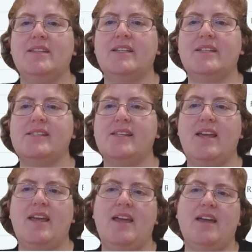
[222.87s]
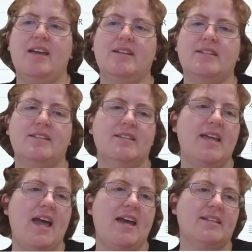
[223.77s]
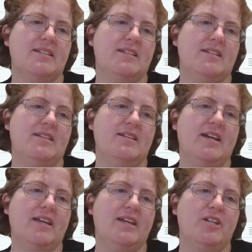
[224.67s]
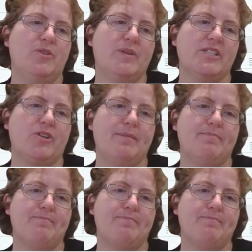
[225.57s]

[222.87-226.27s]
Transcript: this and that, I get a new histogram.